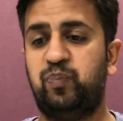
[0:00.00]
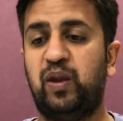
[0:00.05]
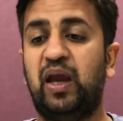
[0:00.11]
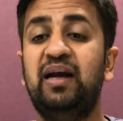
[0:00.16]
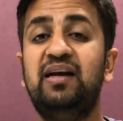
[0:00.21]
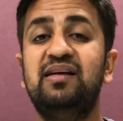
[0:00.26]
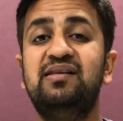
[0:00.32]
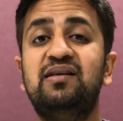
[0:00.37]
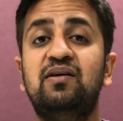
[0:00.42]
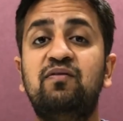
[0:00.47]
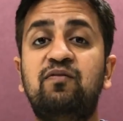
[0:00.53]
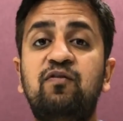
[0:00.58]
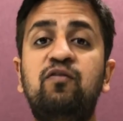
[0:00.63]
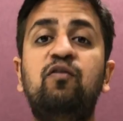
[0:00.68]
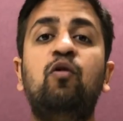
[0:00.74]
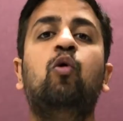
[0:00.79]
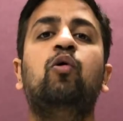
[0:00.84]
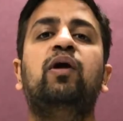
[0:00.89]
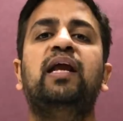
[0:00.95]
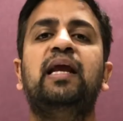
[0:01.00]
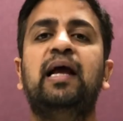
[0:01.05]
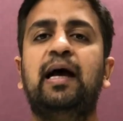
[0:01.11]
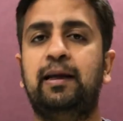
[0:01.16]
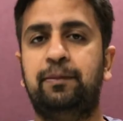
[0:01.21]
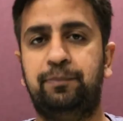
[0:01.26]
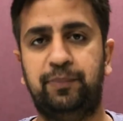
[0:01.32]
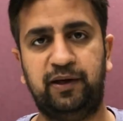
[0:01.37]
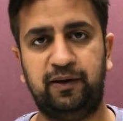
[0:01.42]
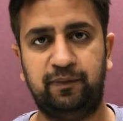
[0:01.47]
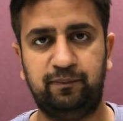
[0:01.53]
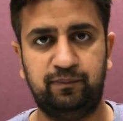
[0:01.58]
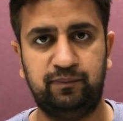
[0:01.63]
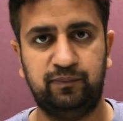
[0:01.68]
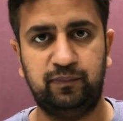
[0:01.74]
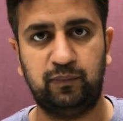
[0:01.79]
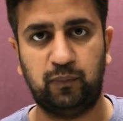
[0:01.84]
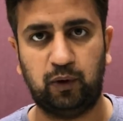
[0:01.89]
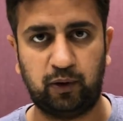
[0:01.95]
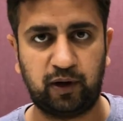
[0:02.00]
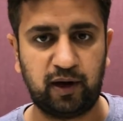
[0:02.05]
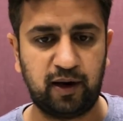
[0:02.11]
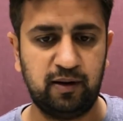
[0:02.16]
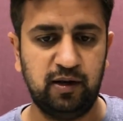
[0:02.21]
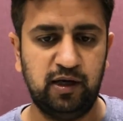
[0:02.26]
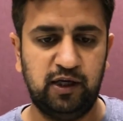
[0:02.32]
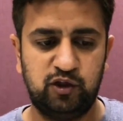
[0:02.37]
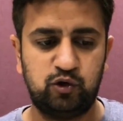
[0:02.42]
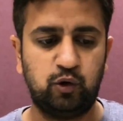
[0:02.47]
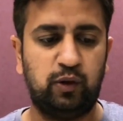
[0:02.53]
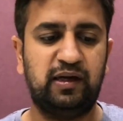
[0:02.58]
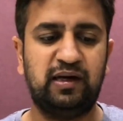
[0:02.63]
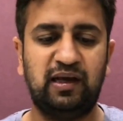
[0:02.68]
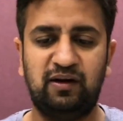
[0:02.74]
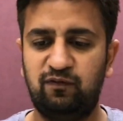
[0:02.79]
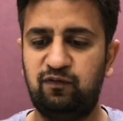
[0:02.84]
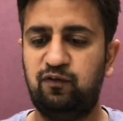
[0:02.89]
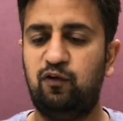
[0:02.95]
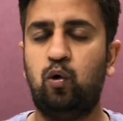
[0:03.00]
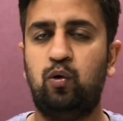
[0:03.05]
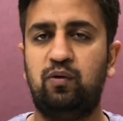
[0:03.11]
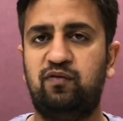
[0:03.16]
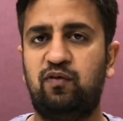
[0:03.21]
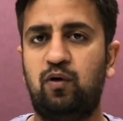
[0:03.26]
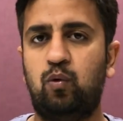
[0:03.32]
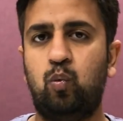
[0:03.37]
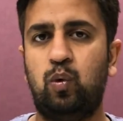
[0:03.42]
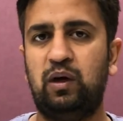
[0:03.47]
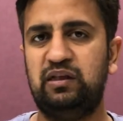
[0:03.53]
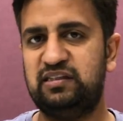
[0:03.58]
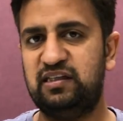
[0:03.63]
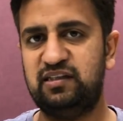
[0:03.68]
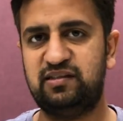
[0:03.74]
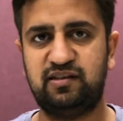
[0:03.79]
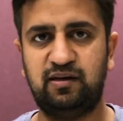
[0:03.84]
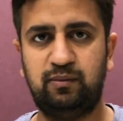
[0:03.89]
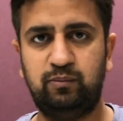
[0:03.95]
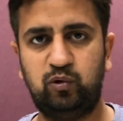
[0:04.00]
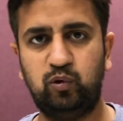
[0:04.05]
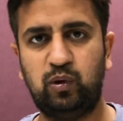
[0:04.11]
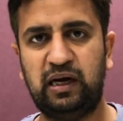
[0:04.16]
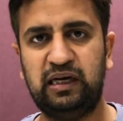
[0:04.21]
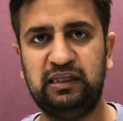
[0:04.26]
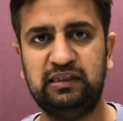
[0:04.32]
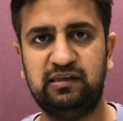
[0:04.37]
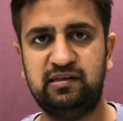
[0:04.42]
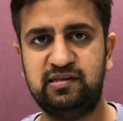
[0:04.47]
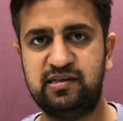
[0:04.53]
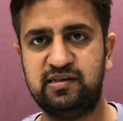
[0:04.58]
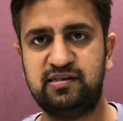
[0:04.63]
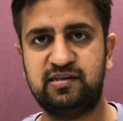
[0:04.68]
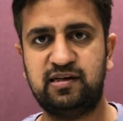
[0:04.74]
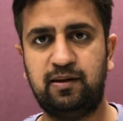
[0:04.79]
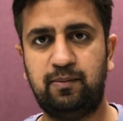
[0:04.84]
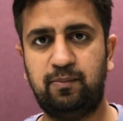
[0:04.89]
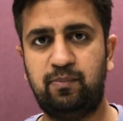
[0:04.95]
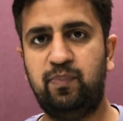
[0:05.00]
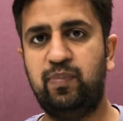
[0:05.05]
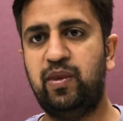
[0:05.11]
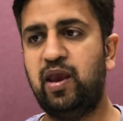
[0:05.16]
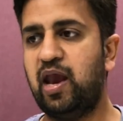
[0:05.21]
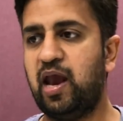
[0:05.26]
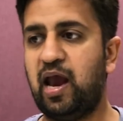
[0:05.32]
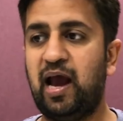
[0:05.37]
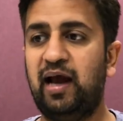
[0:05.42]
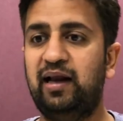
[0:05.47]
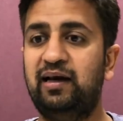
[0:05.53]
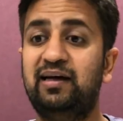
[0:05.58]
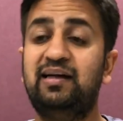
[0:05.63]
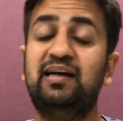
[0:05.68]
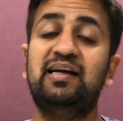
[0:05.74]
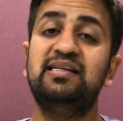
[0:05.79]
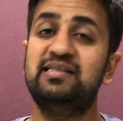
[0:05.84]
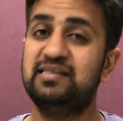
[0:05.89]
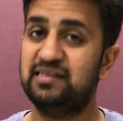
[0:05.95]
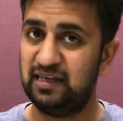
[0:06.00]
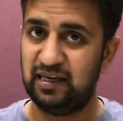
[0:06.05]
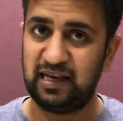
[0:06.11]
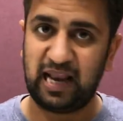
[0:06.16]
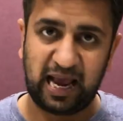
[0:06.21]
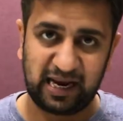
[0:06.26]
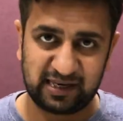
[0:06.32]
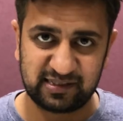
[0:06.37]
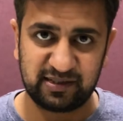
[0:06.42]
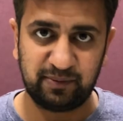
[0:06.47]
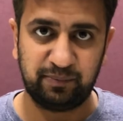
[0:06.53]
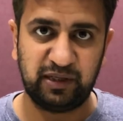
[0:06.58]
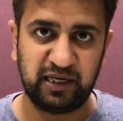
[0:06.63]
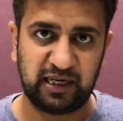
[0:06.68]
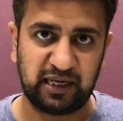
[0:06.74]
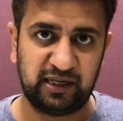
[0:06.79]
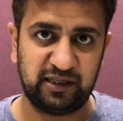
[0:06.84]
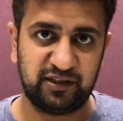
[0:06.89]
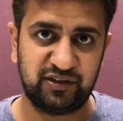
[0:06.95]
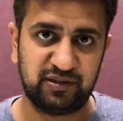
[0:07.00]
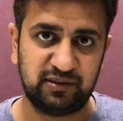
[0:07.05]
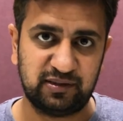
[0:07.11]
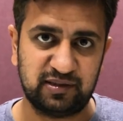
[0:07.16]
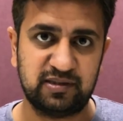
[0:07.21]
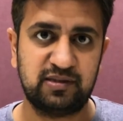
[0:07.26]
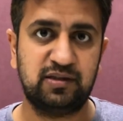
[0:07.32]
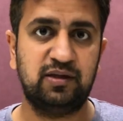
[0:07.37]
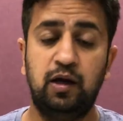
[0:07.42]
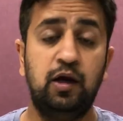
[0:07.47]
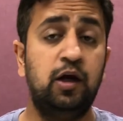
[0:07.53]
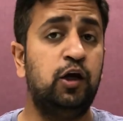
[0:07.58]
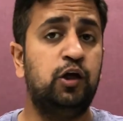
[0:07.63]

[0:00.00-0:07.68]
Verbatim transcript: It is a floating IP okay so it can float from one system to another system and it can still accept the connections.